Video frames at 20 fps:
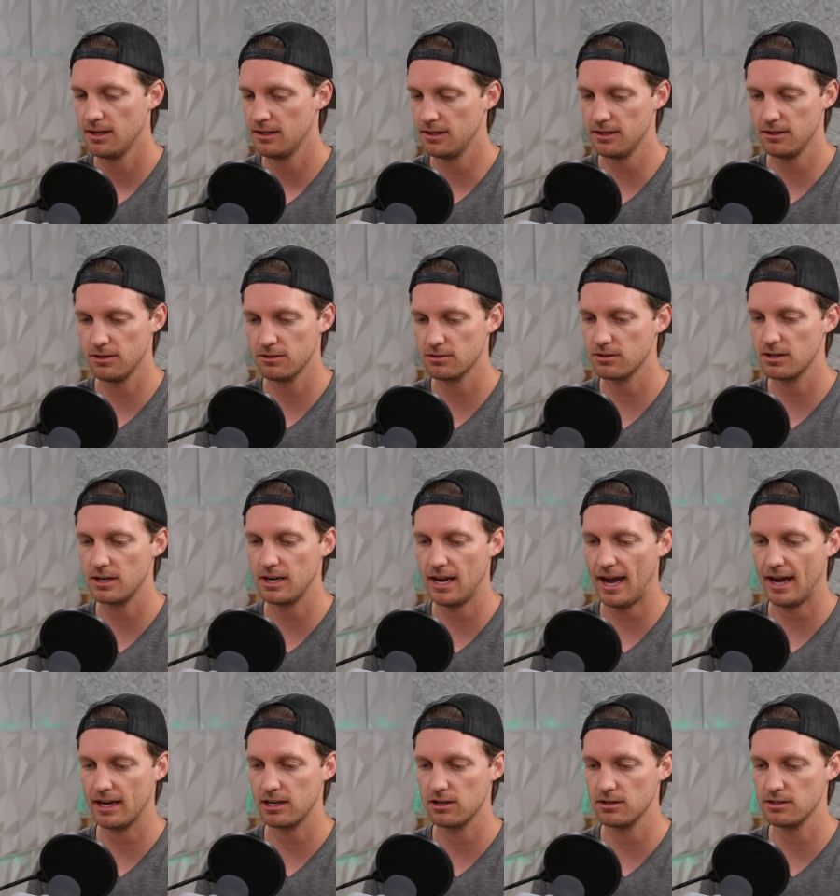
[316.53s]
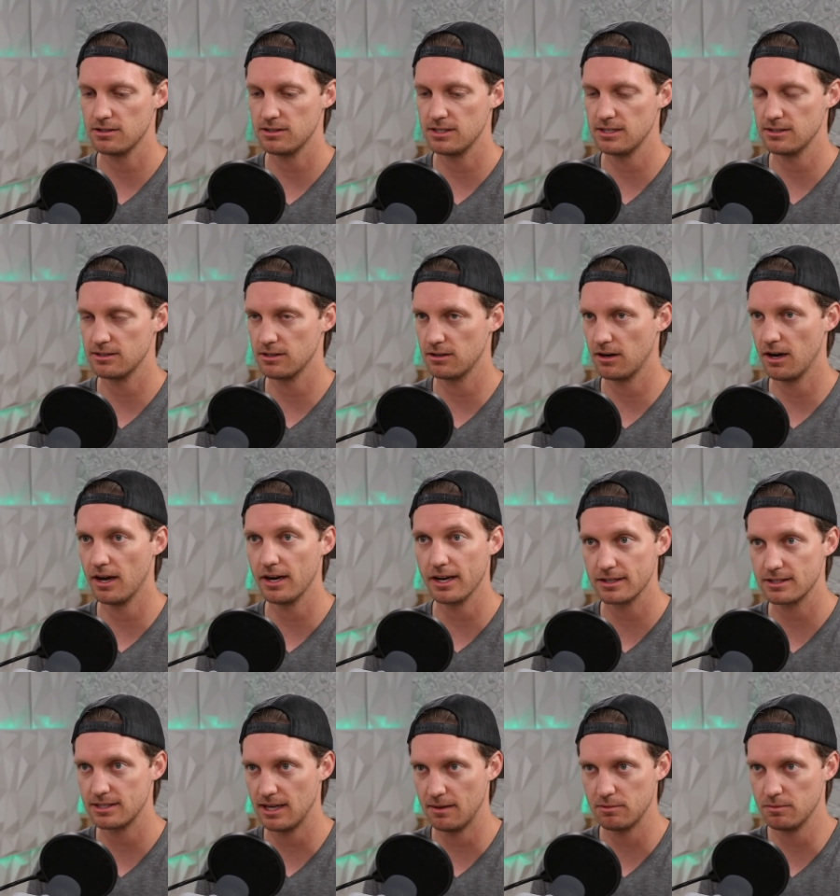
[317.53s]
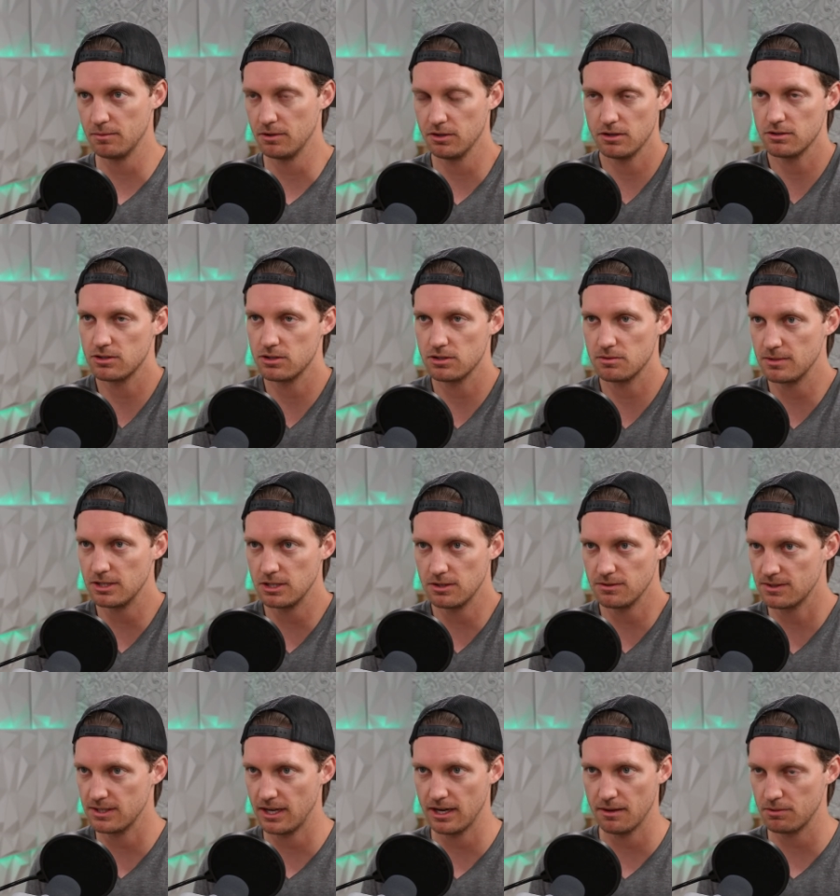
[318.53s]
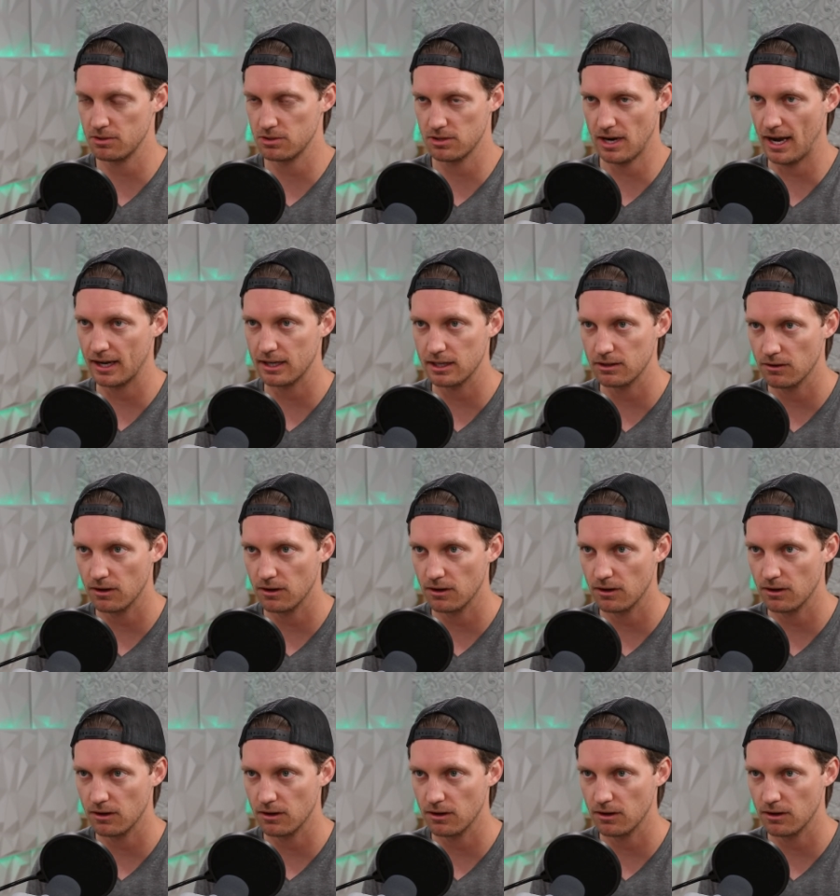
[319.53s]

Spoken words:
then those are inaccuracies that are unacceptable. Those just mean you've set up your tracking